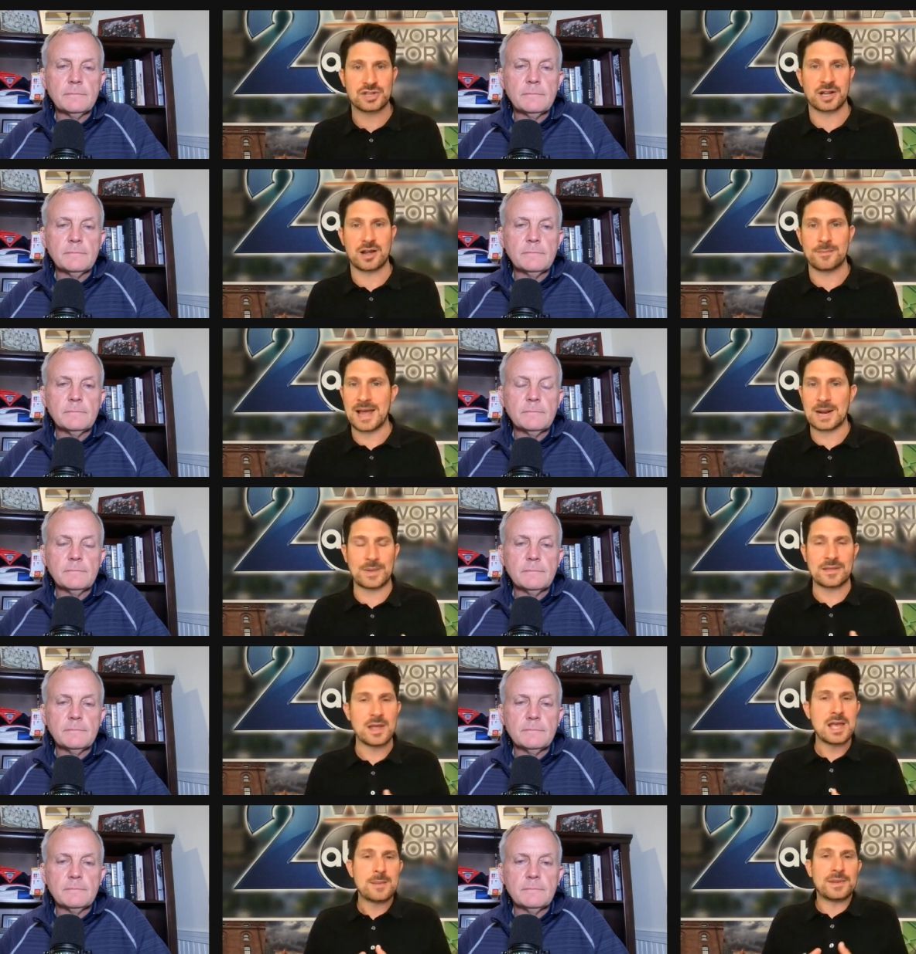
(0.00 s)
Speaker 1: going to come back, but
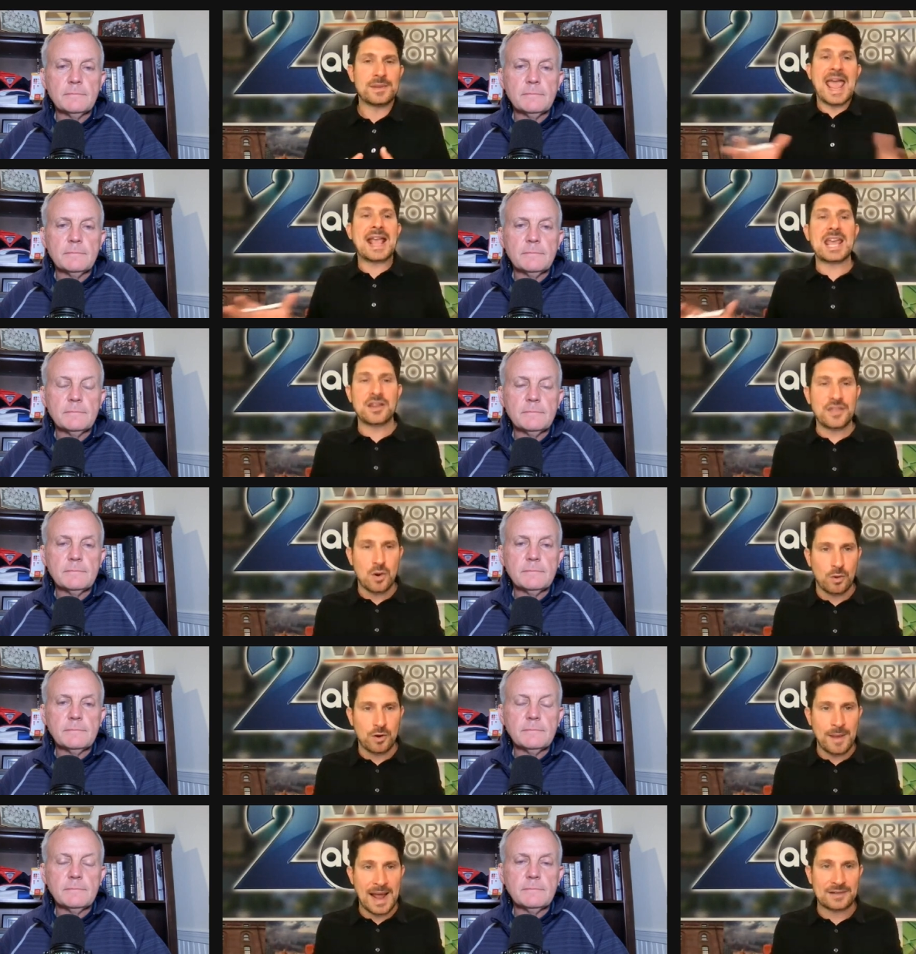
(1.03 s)
but they can't get to the
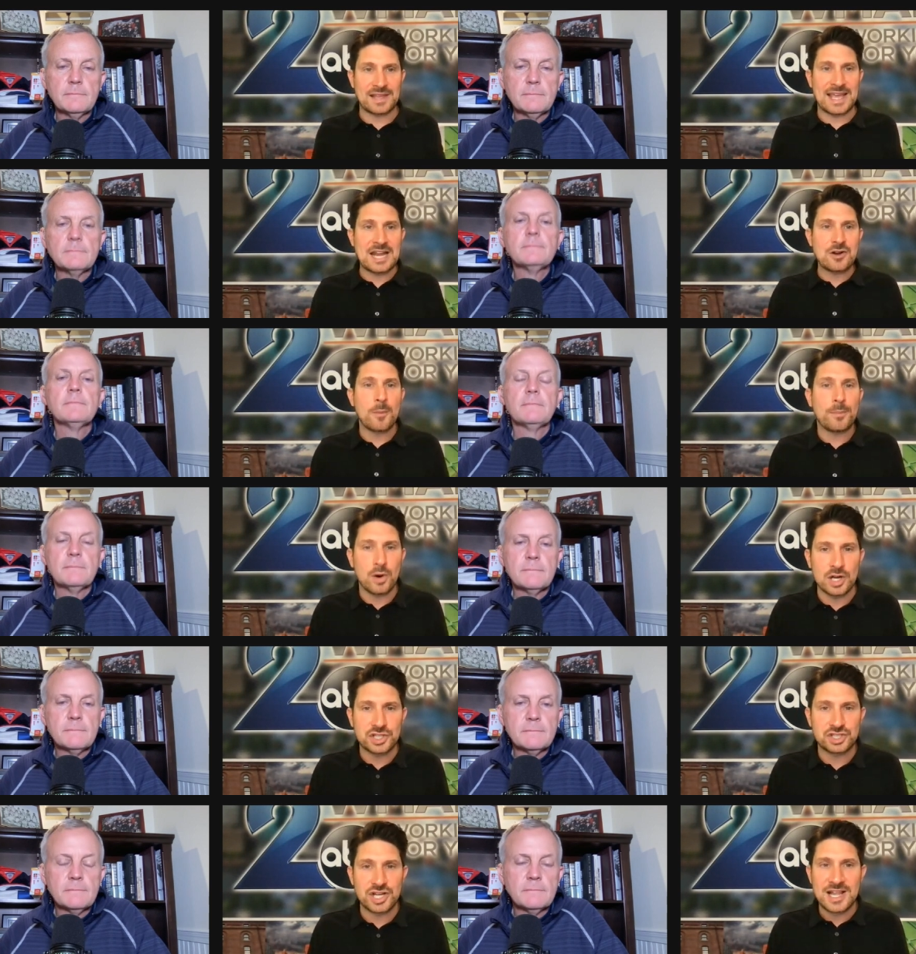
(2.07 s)
quarterback. They get no
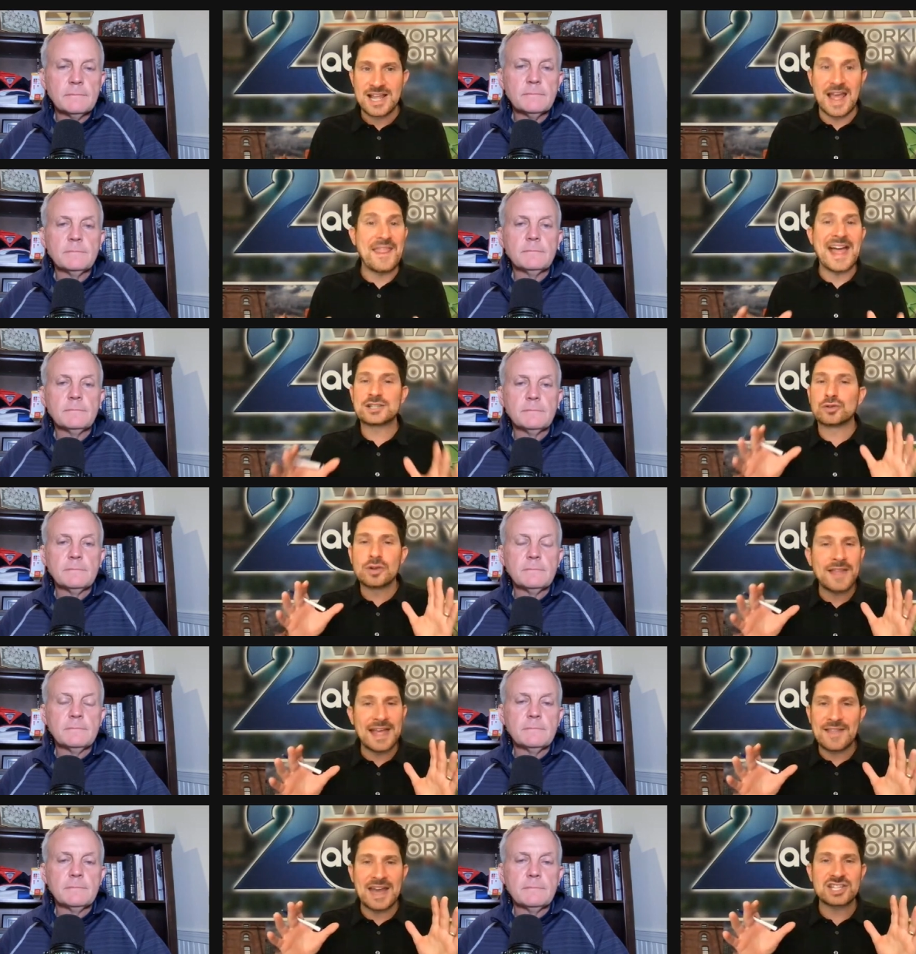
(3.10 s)
push, and that's
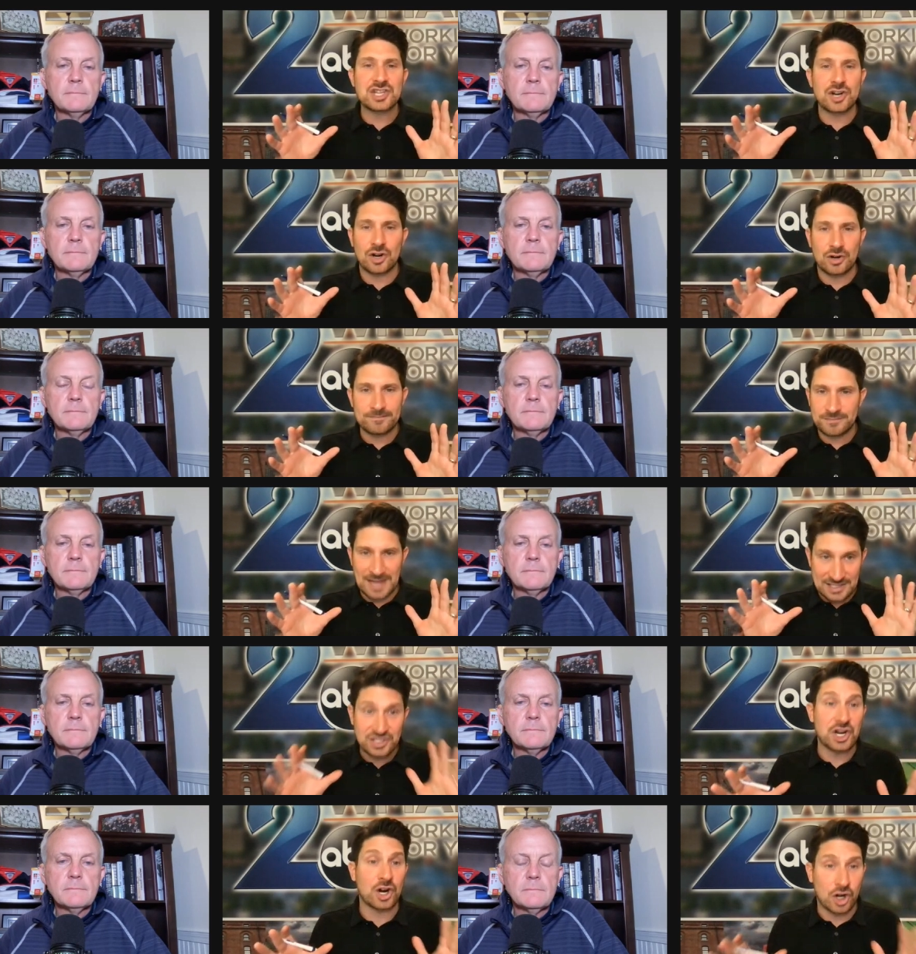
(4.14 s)
that that is gonna that's
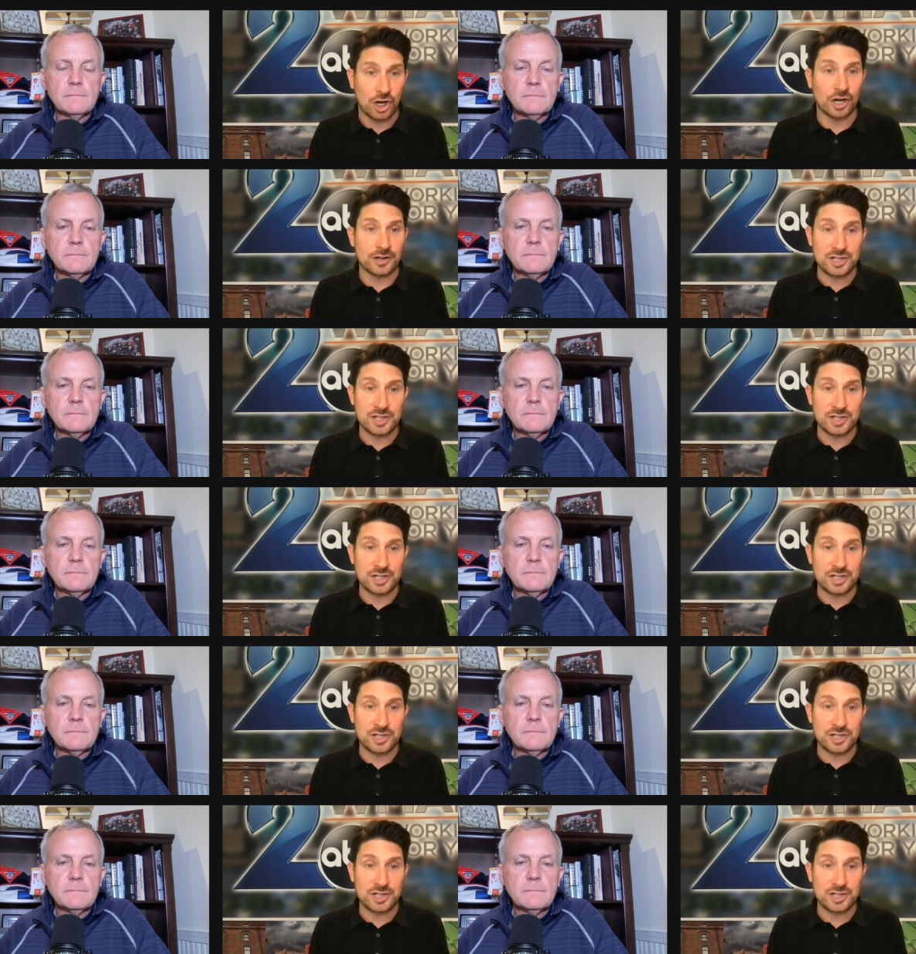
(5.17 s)
gonna hurt.